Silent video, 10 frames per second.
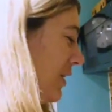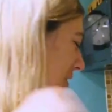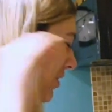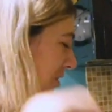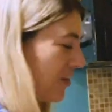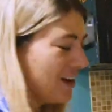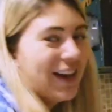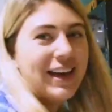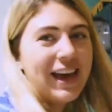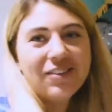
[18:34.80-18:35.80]
You know,
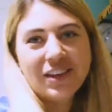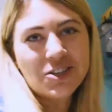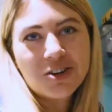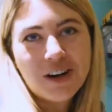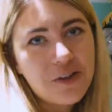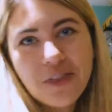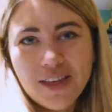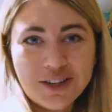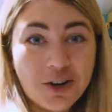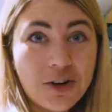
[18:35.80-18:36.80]
if they turn out, then
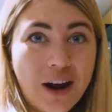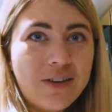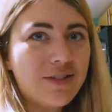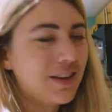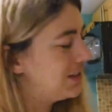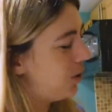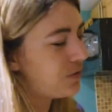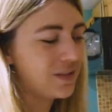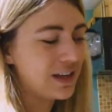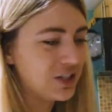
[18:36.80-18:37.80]
they turn out. If they don't,
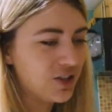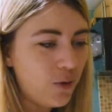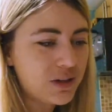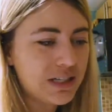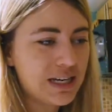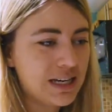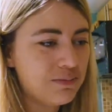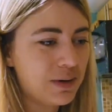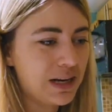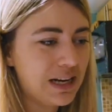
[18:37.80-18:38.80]
then they don't.
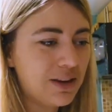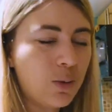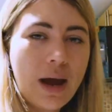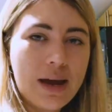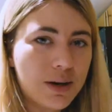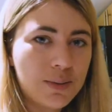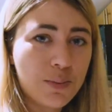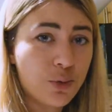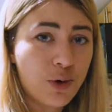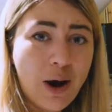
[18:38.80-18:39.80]
But either way, I'm going to
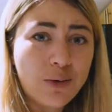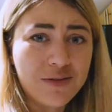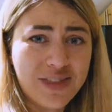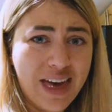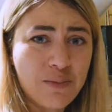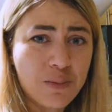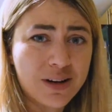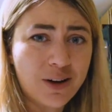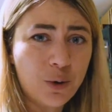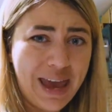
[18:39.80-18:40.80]
be proud of them.
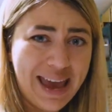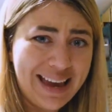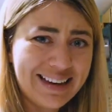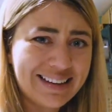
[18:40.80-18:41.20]
Okay?